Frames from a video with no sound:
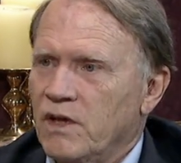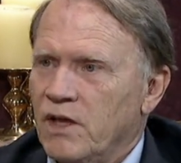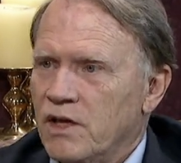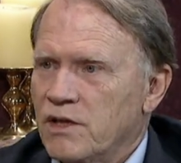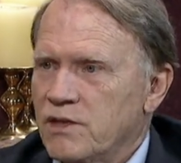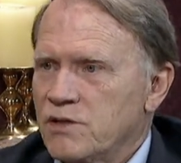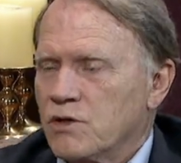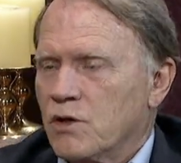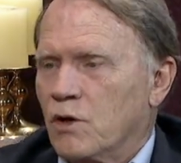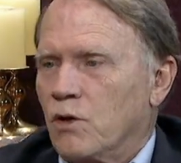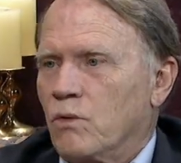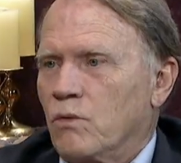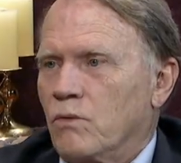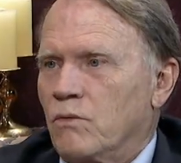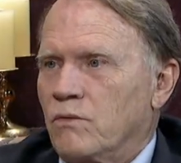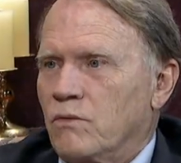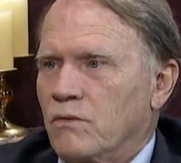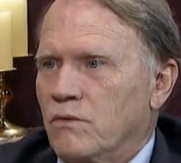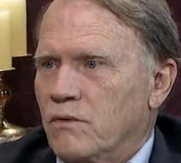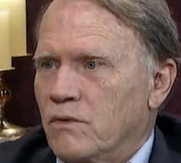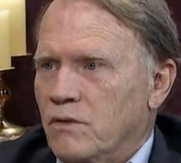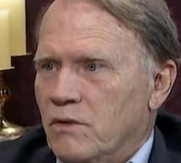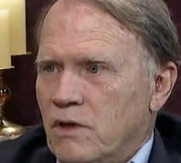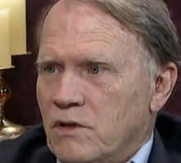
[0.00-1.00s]
And so, I
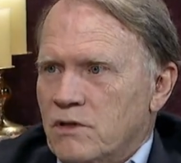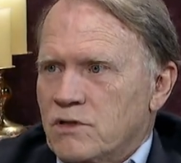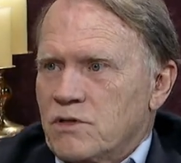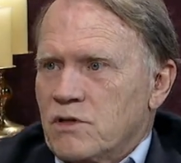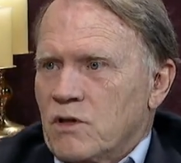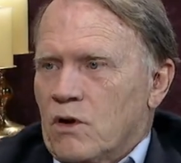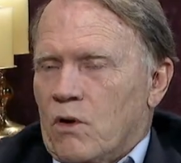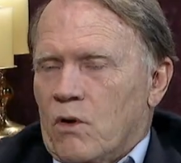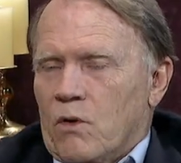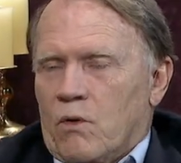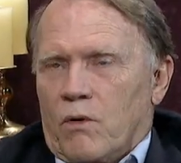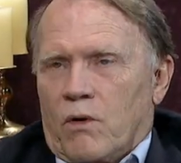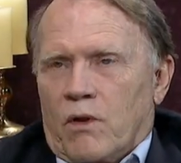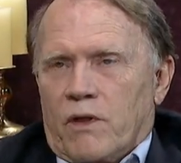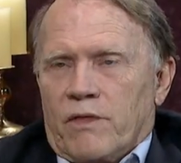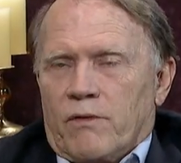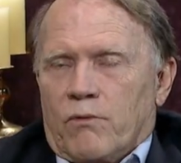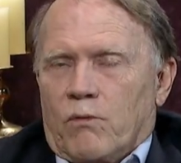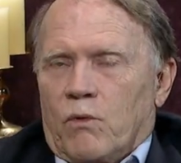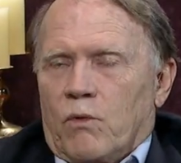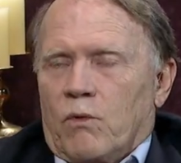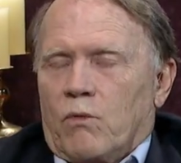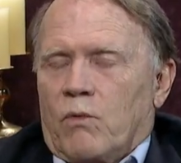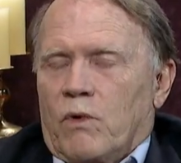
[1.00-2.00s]
get it. And so
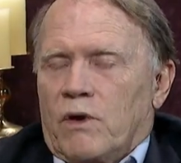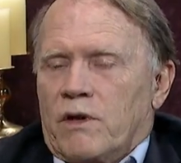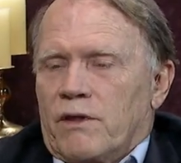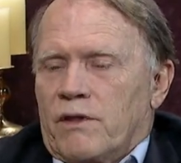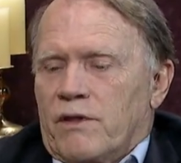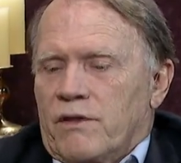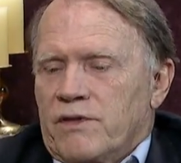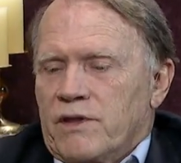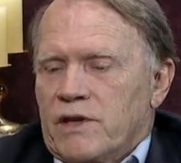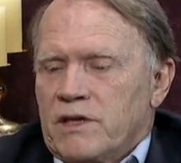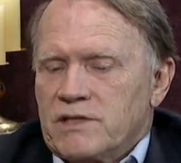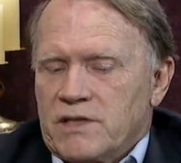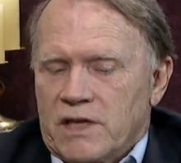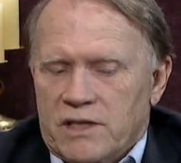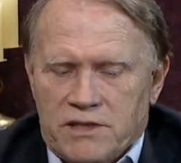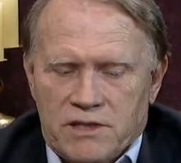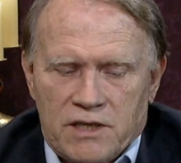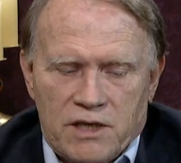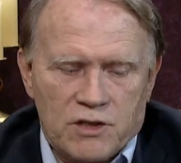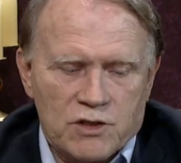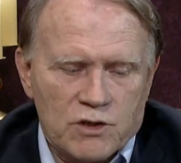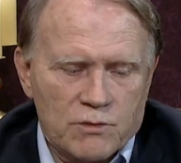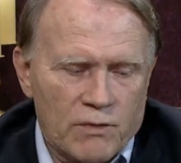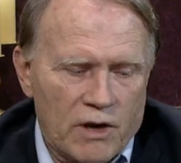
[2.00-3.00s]
one of the things I
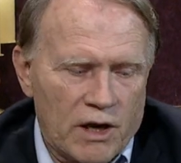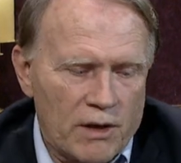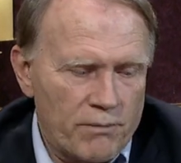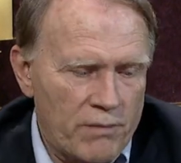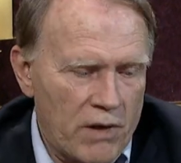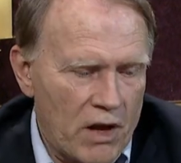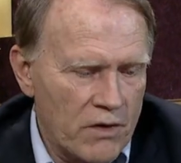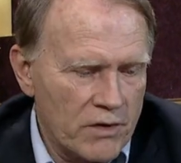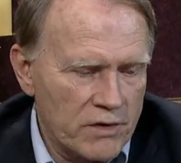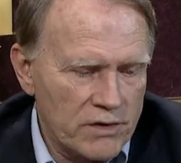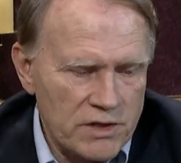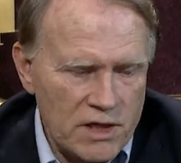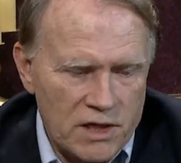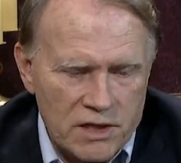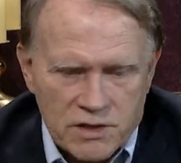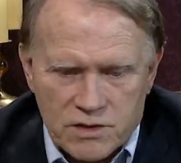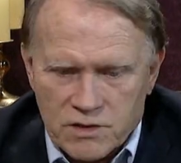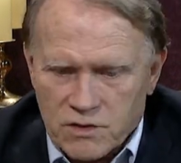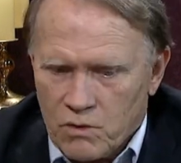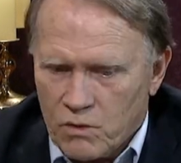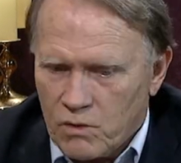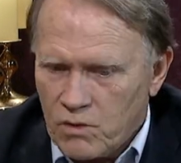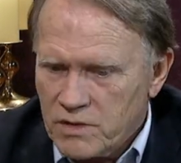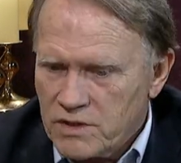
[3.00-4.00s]
teach in my apologetics
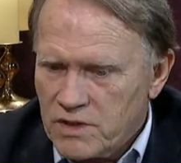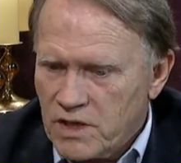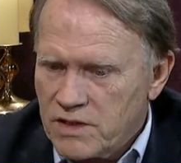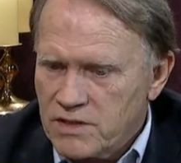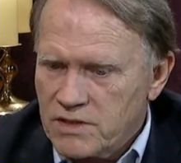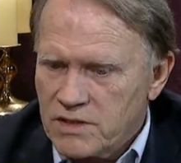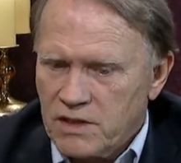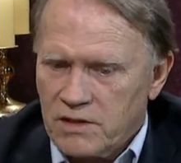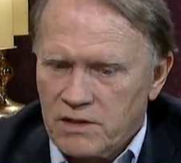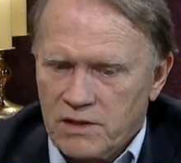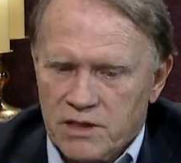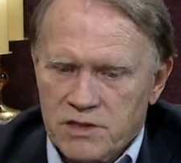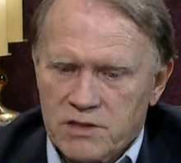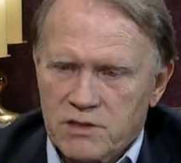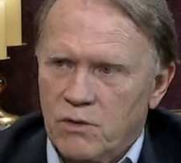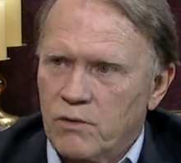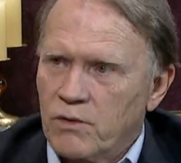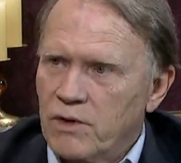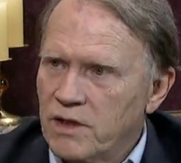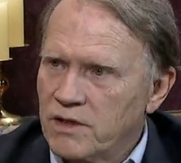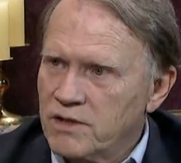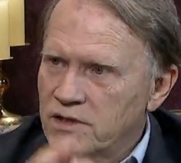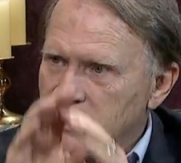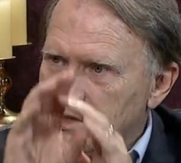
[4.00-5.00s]
course, I said, let's go
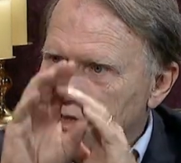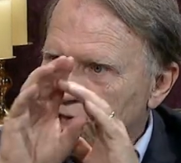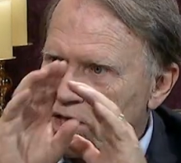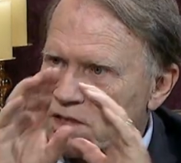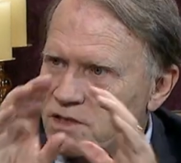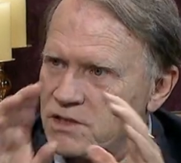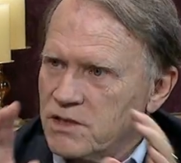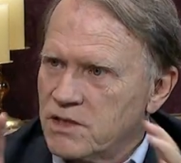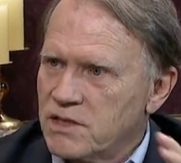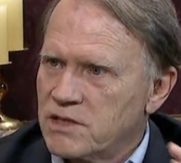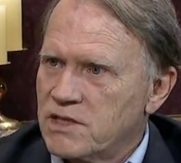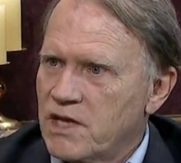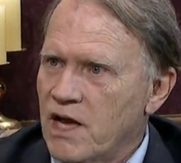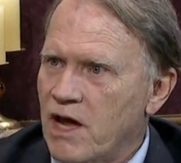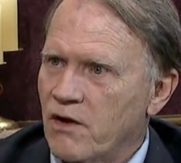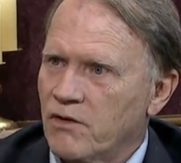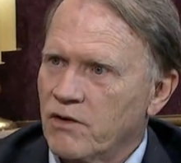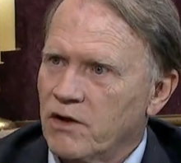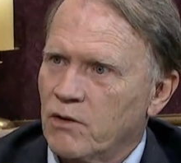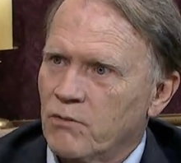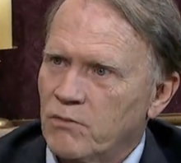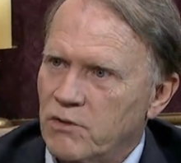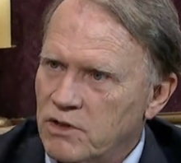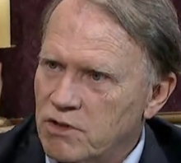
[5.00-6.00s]
ahead and sketch this out.
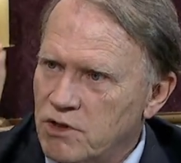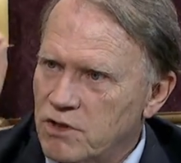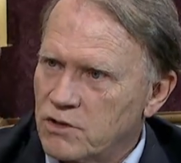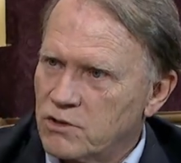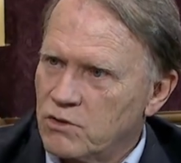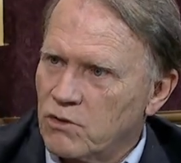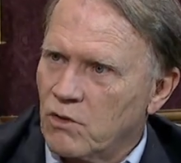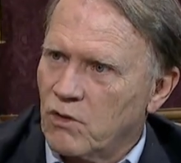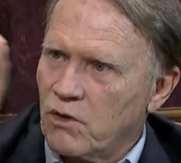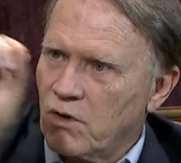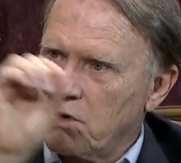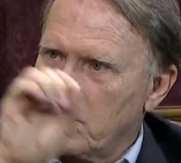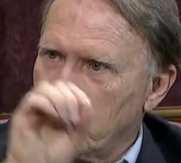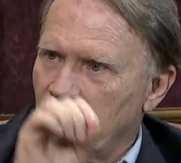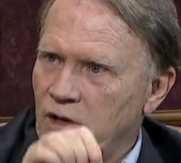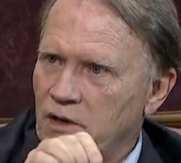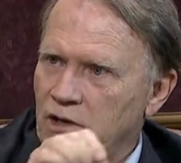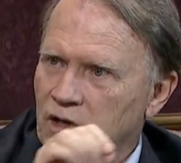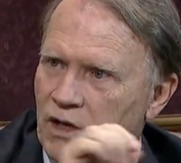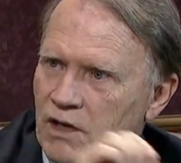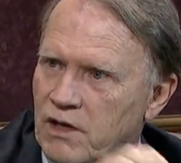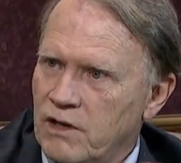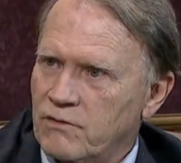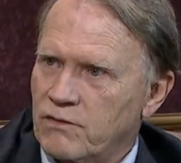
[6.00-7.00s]
And we just draw a
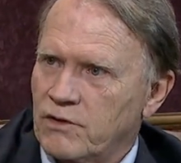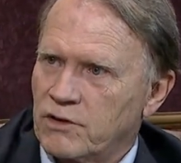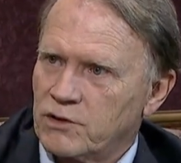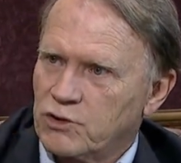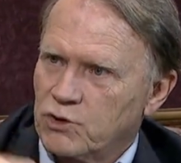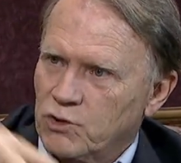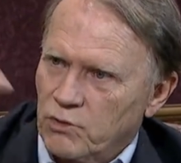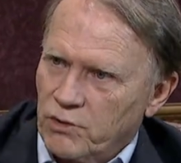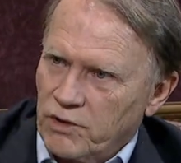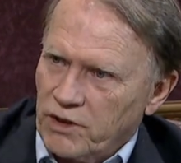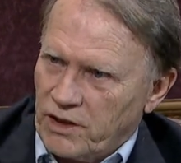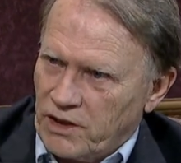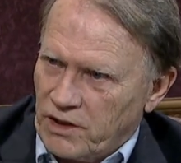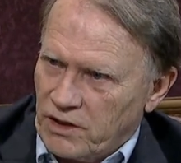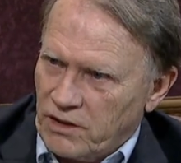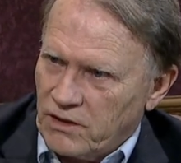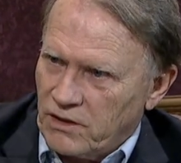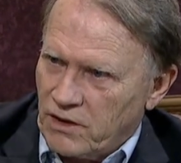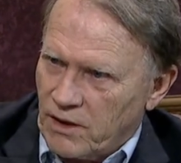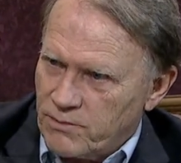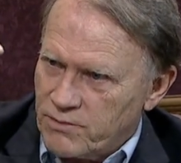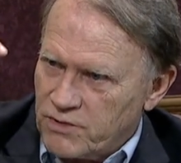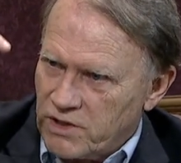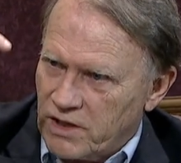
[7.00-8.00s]
kind of a tree,
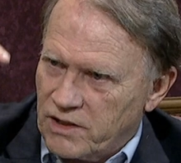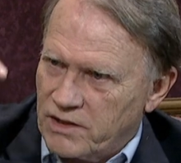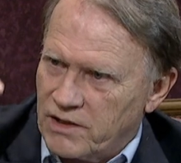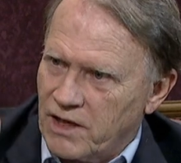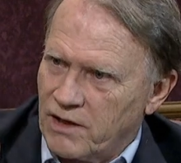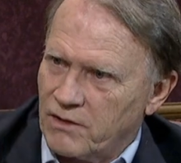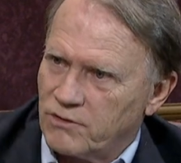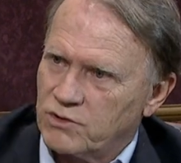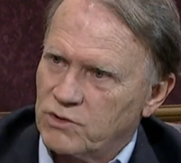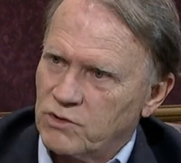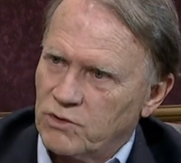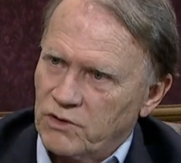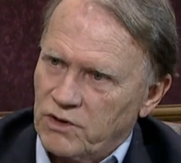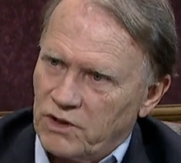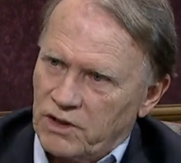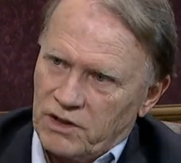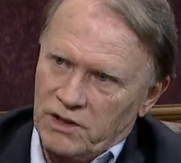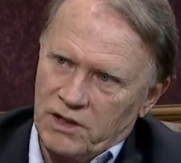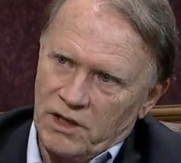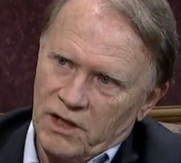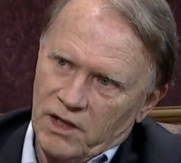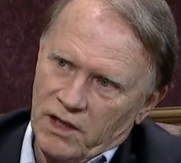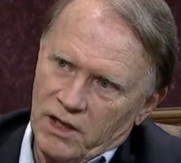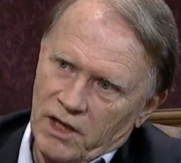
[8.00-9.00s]
upside down tree,
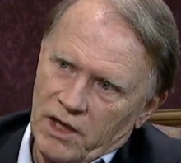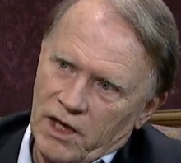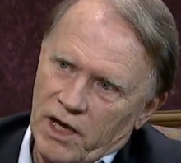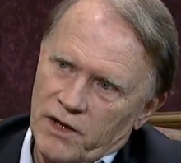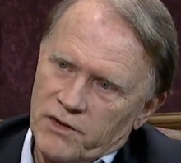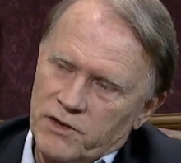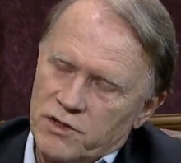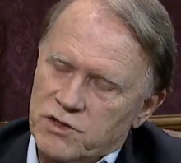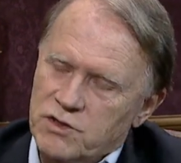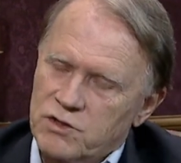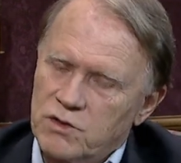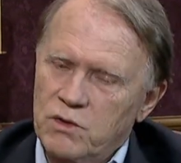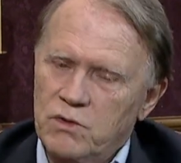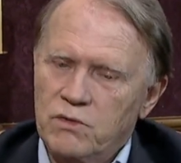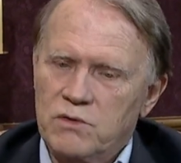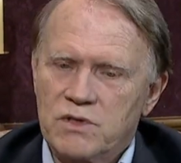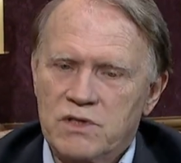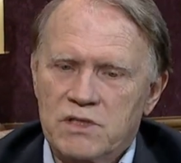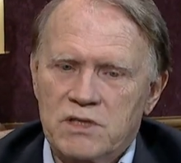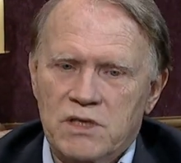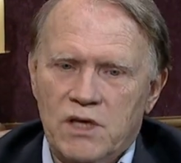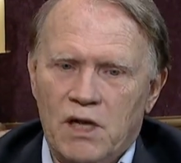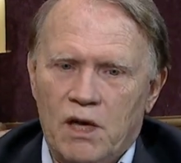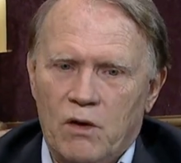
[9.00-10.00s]
and the
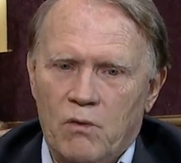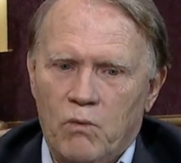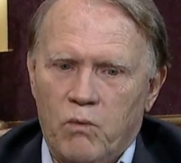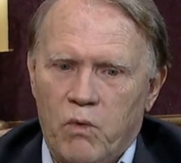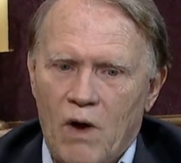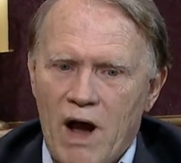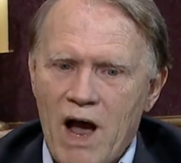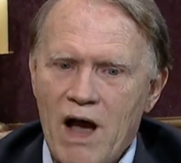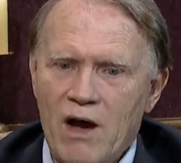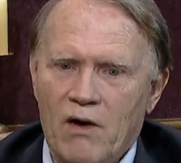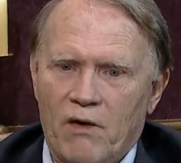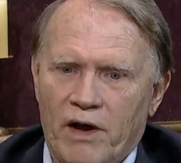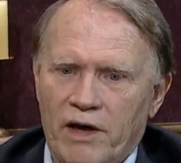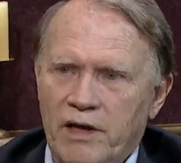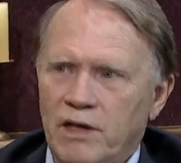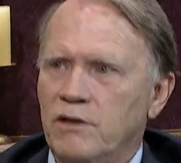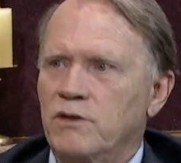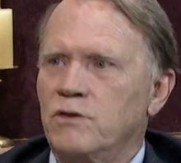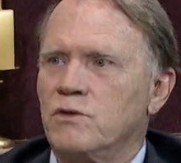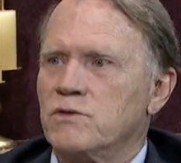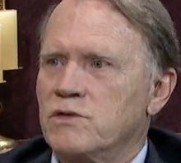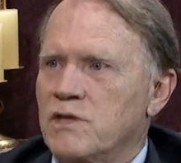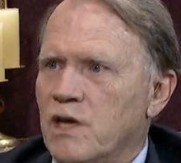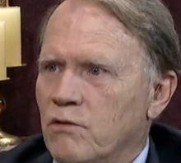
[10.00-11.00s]
students say, wow, I can
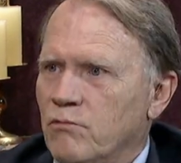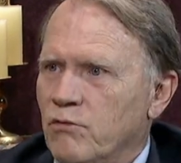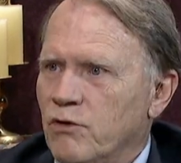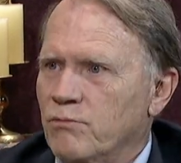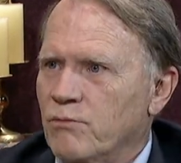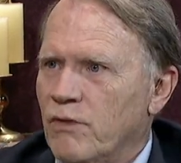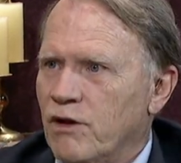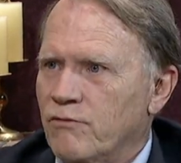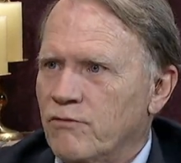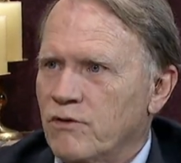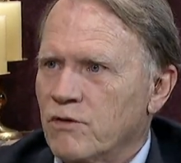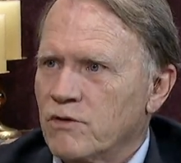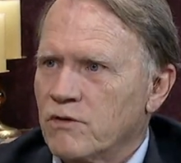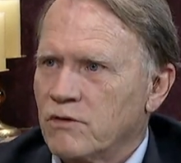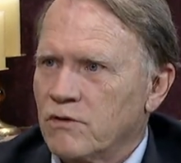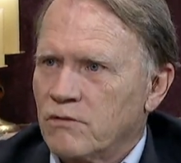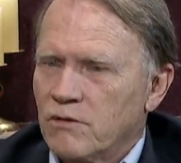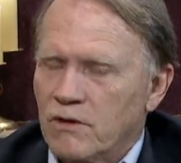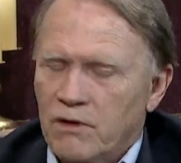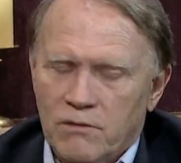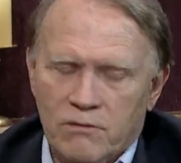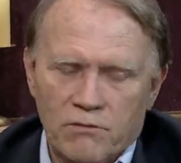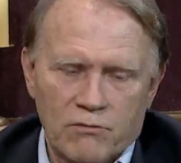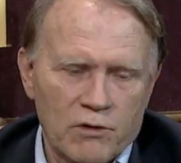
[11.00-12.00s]
use that with my
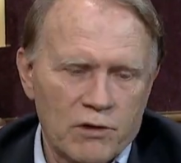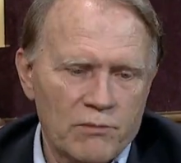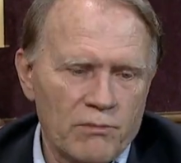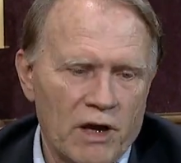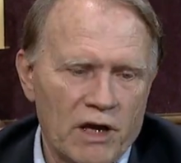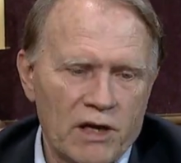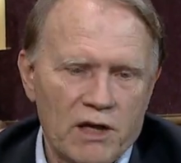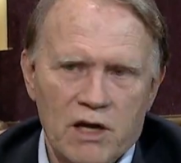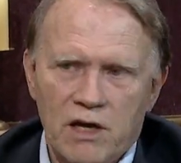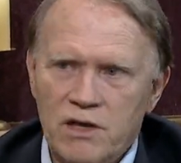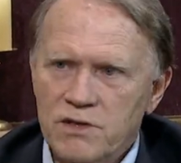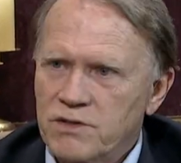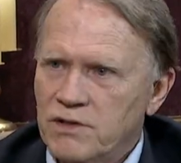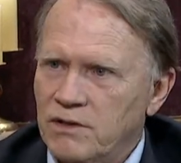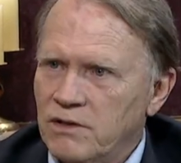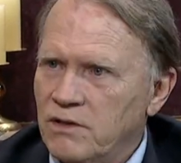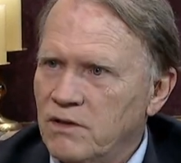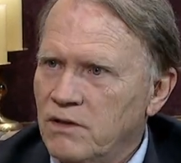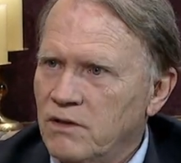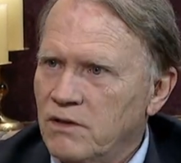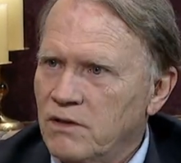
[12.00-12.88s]
with my cousin.